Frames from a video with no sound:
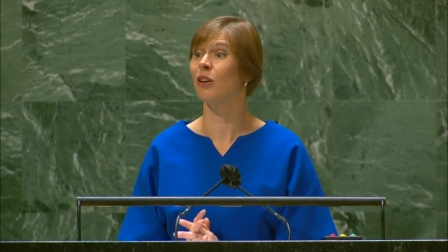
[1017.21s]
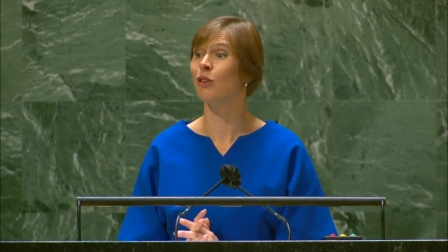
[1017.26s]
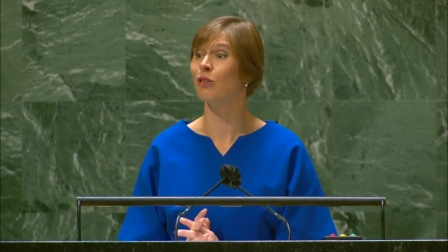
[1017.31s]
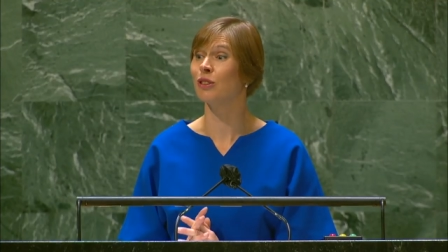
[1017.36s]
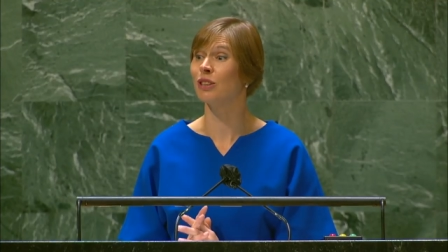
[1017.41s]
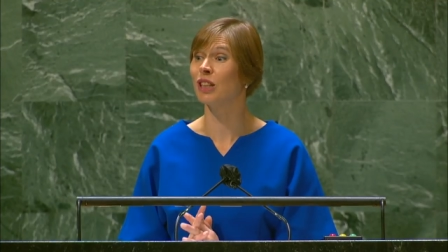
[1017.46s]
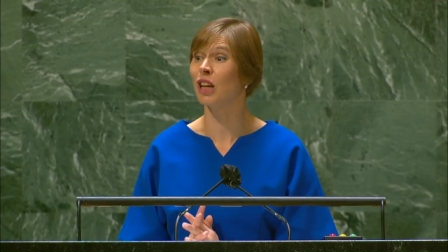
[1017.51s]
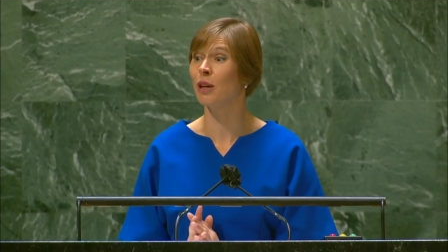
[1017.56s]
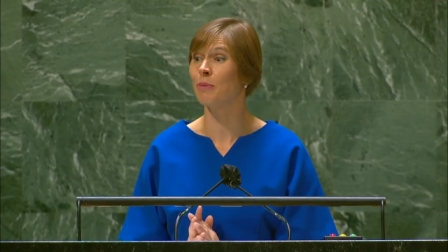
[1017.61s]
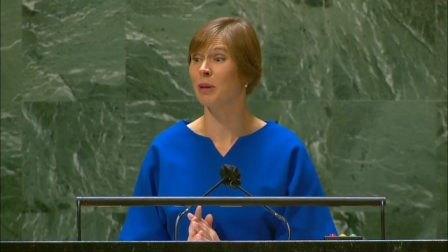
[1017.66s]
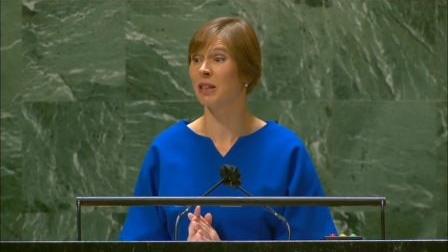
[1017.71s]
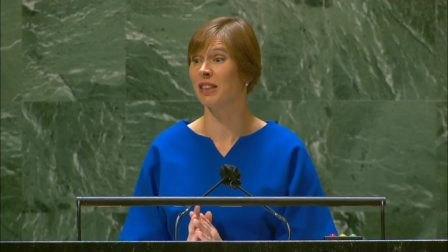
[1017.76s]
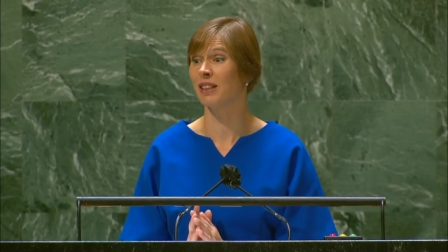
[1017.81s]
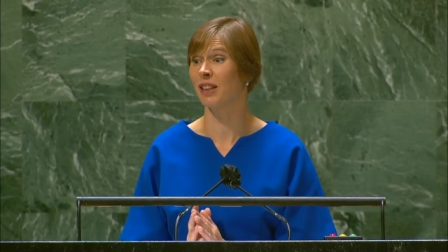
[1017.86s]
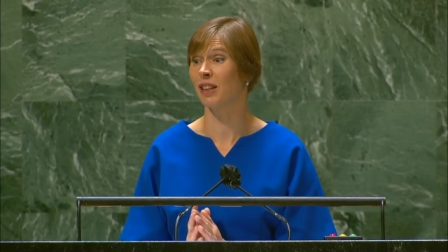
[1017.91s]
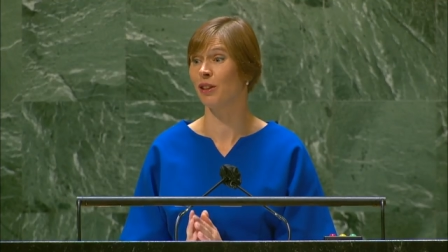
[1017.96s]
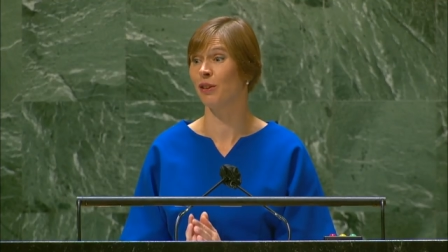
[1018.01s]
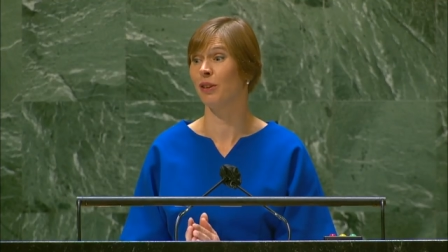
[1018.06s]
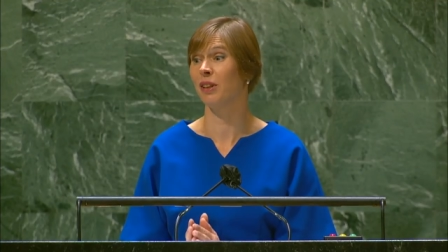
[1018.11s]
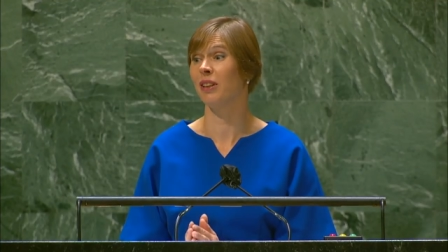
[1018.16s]
on
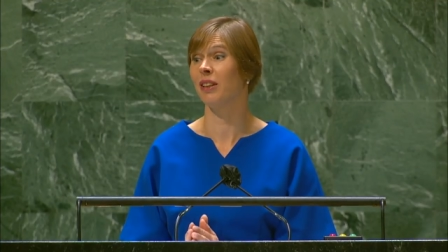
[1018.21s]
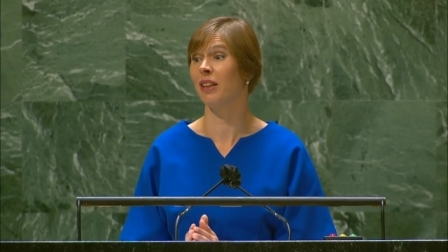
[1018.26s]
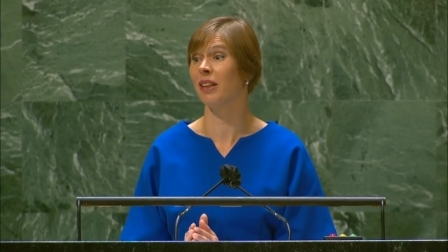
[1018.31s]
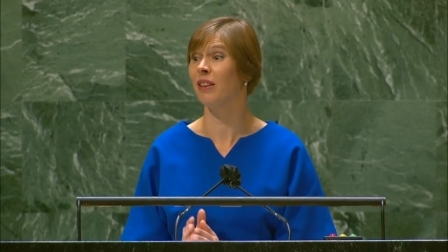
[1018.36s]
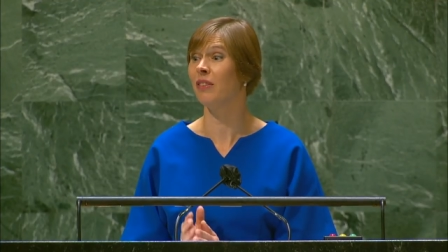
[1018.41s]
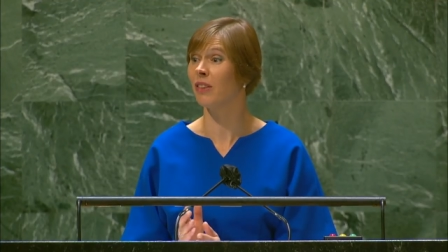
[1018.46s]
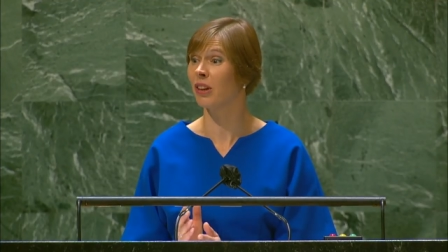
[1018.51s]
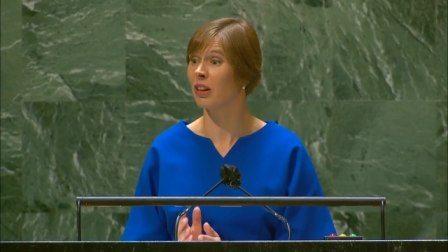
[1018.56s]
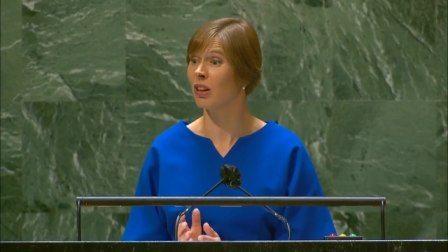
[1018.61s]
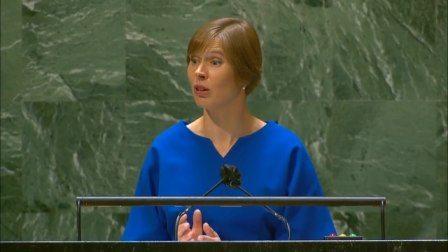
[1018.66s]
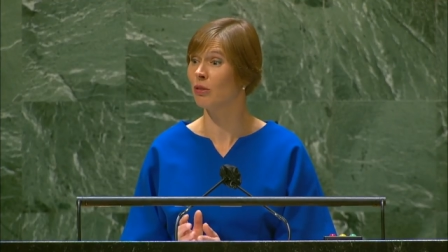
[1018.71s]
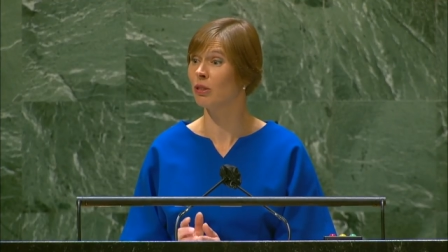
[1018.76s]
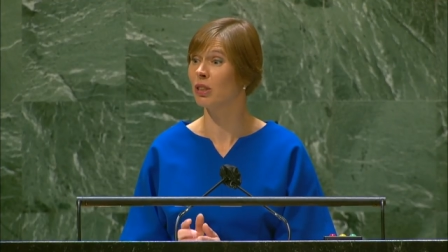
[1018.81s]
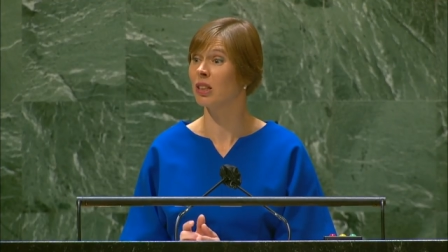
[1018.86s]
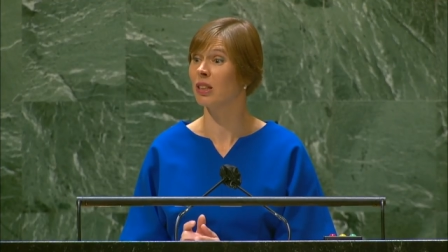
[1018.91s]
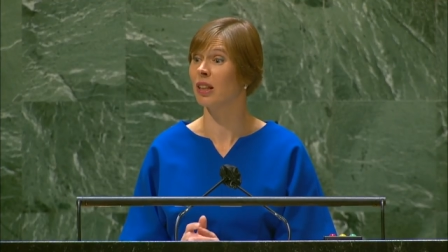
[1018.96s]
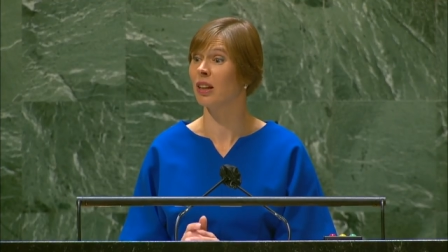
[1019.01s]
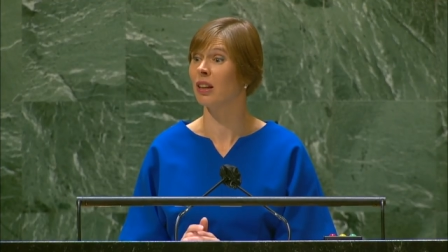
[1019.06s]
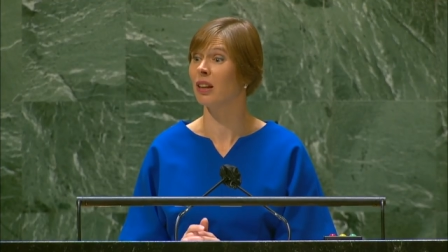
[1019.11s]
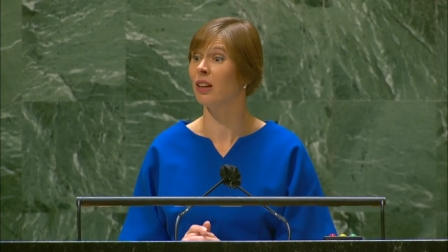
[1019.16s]
cybersecurity in the
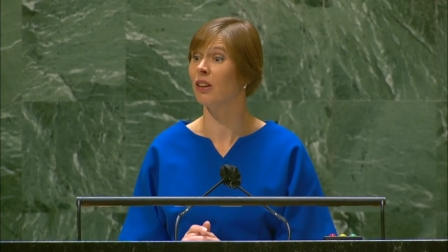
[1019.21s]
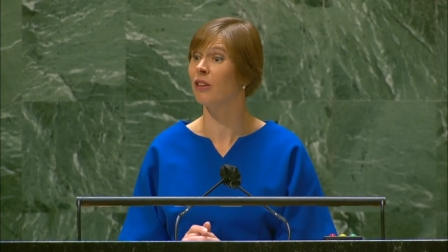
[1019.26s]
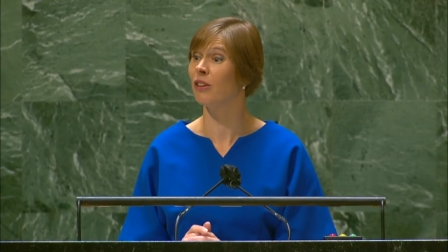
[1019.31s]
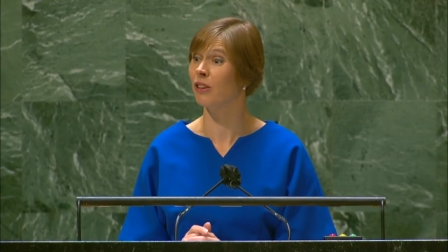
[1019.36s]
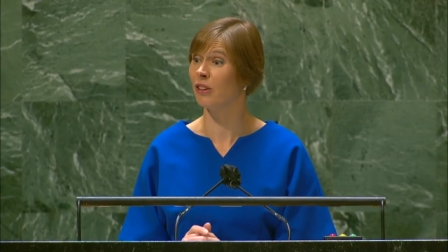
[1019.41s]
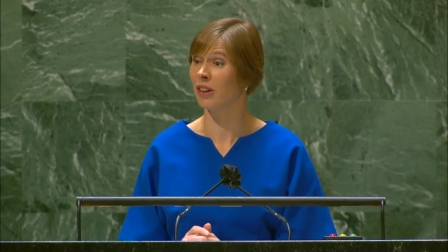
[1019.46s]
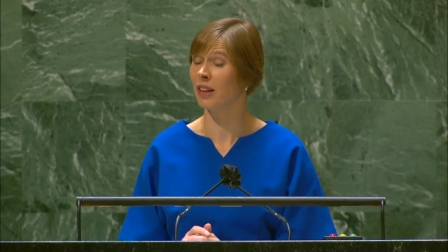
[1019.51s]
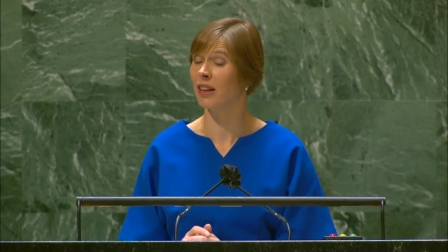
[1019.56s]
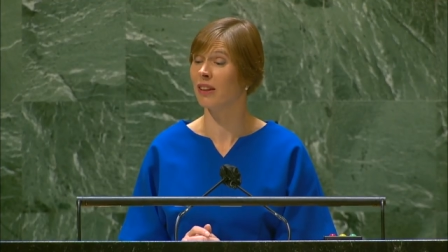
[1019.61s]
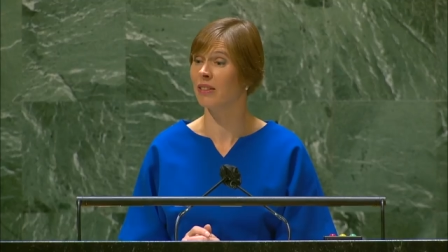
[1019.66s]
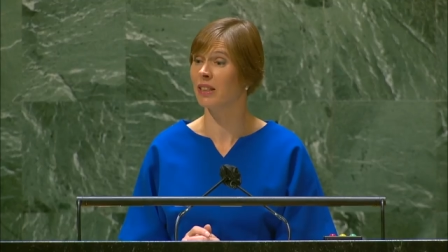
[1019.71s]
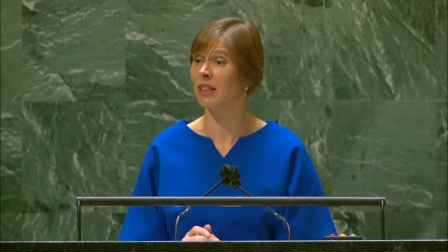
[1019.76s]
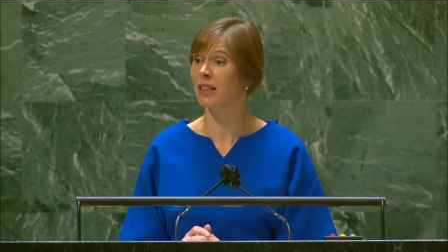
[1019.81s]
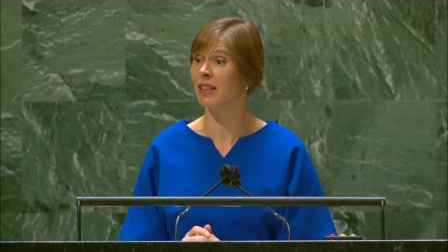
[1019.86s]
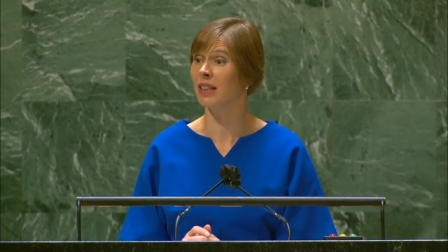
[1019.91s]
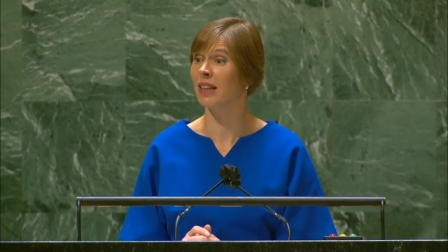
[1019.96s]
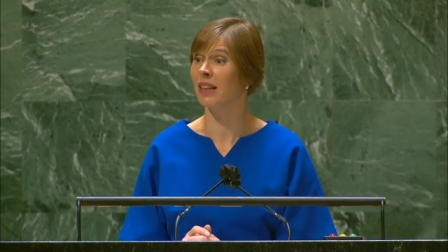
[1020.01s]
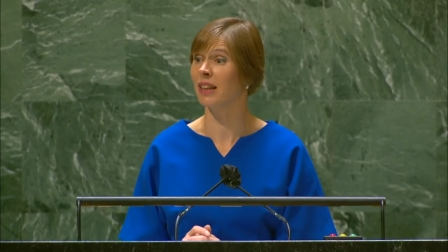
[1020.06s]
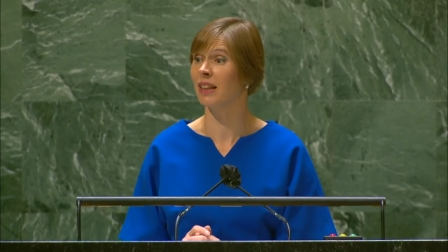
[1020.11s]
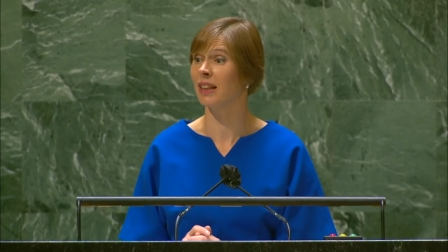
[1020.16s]
Council earlier
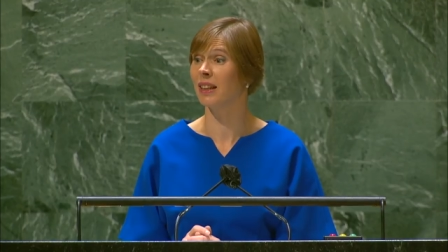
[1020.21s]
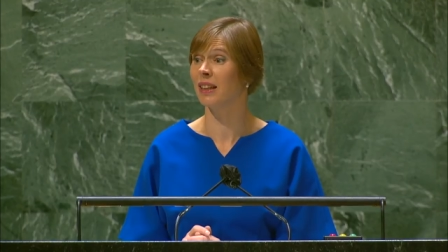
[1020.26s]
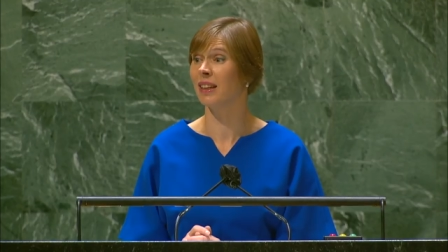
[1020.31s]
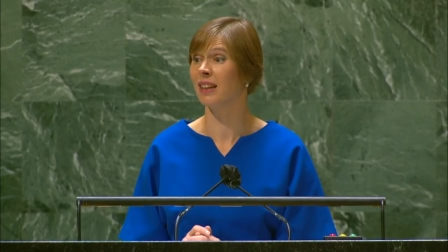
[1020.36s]
this year,